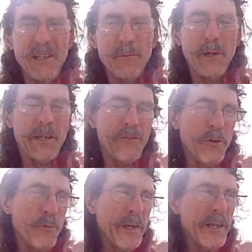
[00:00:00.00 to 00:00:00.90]
But if
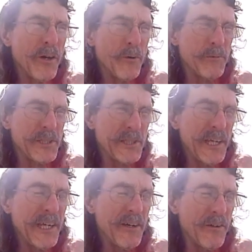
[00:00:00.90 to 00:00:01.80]
you reload with
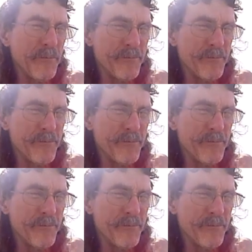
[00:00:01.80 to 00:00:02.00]
steel,